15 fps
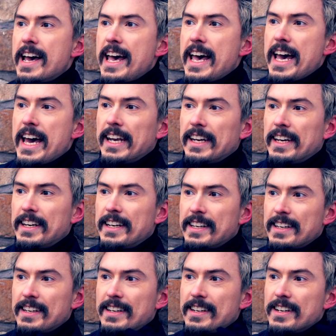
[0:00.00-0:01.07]
and
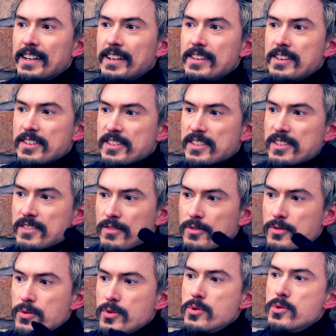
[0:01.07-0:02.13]
just
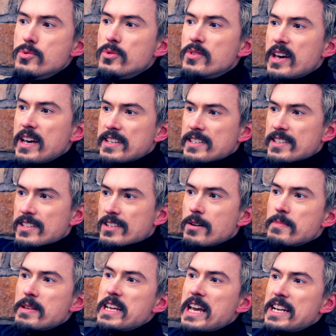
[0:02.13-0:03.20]
through this
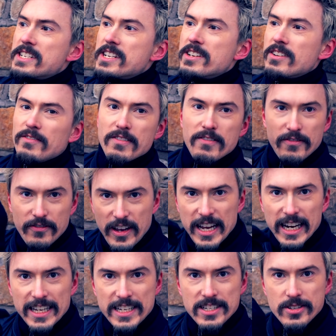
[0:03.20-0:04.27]
combination of
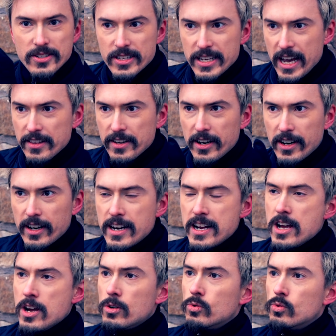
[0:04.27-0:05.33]
failing together,
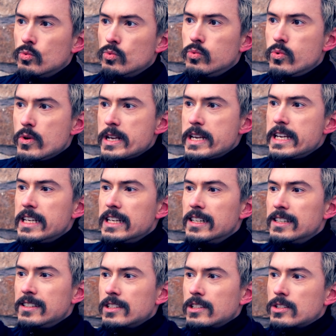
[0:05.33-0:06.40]
we
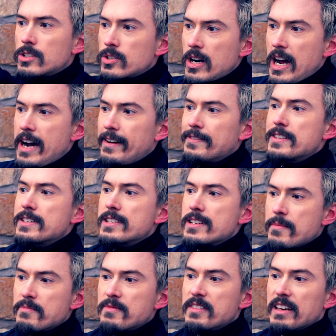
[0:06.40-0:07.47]
craft
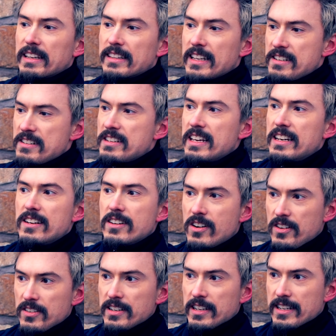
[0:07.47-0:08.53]
something that did
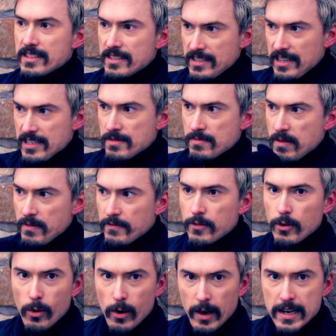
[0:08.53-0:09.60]
not exist
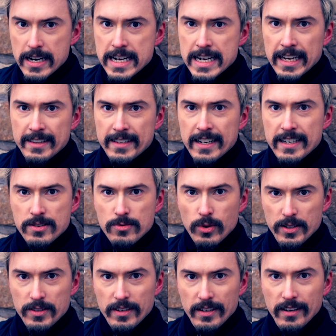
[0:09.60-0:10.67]
before. And that is
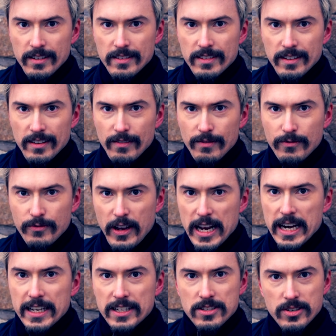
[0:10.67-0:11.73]
what the
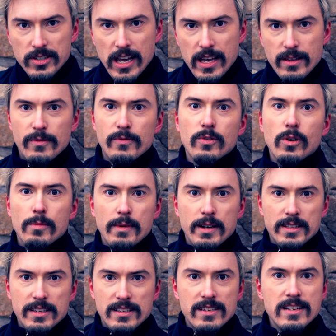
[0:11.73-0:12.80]
failing together
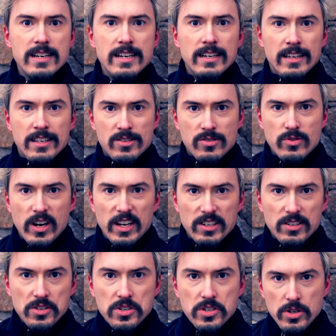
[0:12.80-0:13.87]
format is
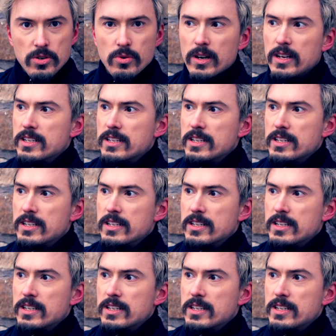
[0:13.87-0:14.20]
trying to do.